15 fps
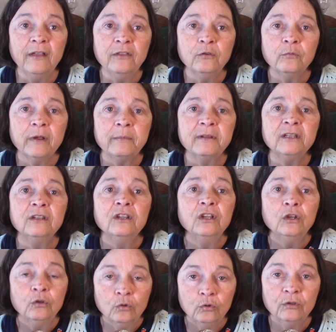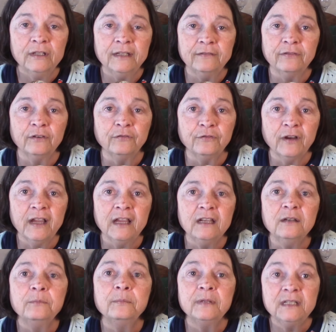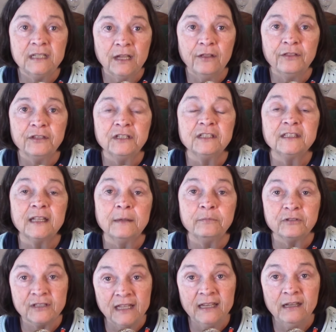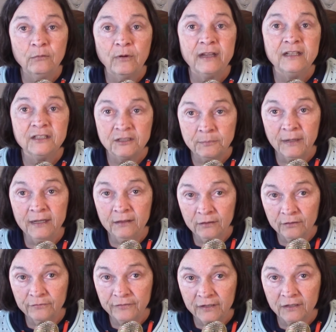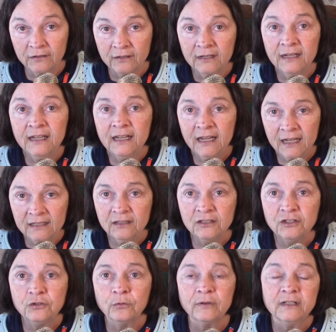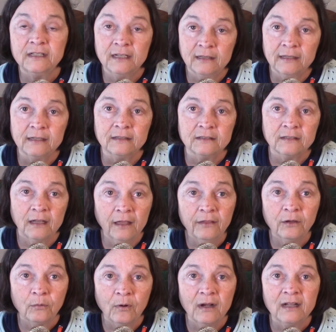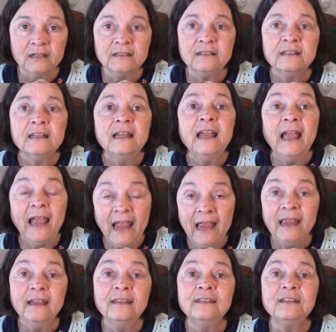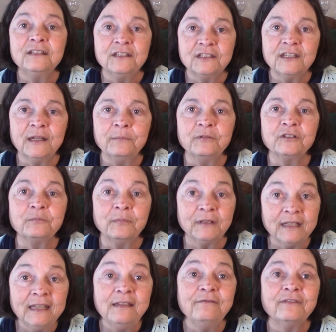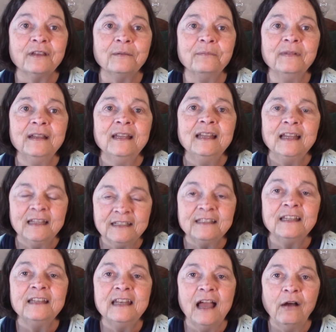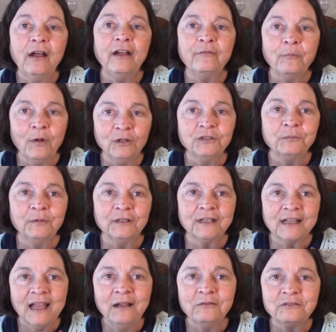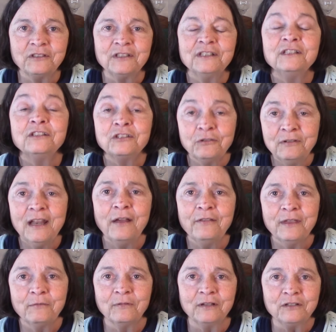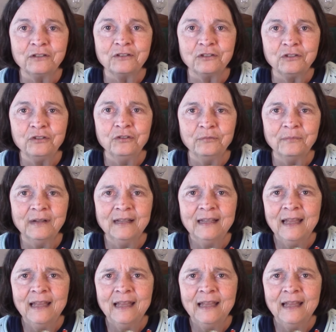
other women who leave afraid but tell the disciples anyway despite their fear, and the story telling us otherwise, and the disciples believe them, as they now have multiple accounts, so now they run to the tomb.